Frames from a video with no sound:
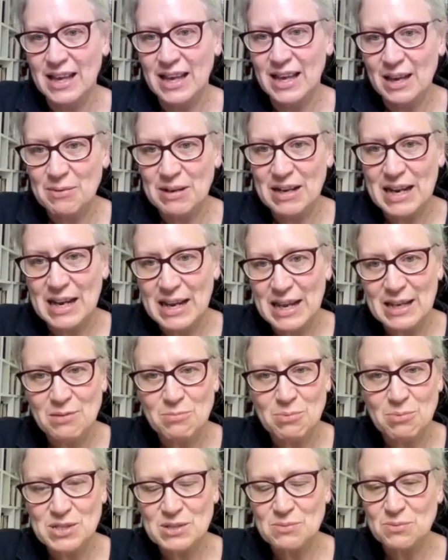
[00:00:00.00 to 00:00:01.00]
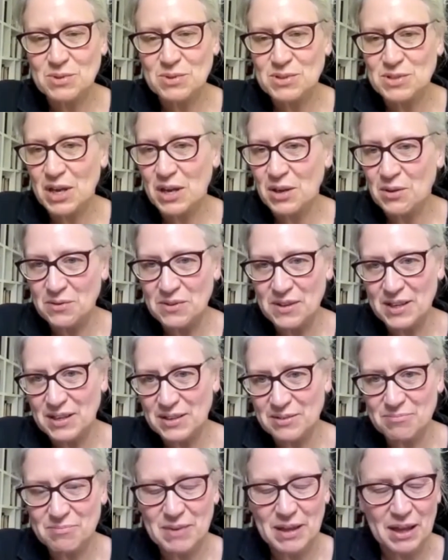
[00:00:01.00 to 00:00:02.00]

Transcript: I mean, anybody would know that